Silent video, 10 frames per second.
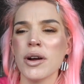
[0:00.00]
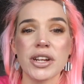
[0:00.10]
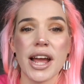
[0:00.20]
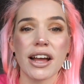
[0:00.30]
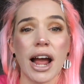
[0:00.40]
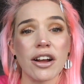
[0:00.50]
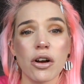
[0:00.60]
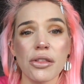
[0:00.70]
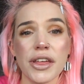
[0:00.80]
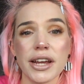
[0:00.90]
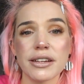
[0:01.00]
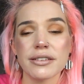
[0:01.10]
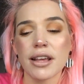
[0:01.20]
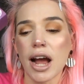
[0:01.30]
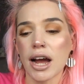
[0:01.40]
But yeah, I got
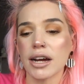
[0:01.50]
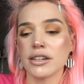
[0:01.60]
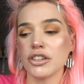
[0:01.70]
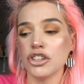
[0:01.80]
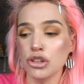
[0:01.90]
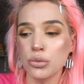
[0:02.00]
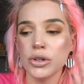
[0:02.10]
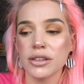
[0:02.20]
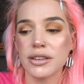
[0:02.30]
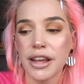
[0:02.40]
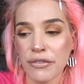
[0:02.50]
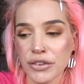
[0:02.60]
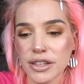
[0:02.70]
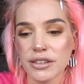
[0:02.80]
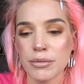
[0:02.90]
this and you will
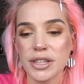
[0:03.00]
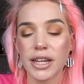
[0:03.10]
definitely see me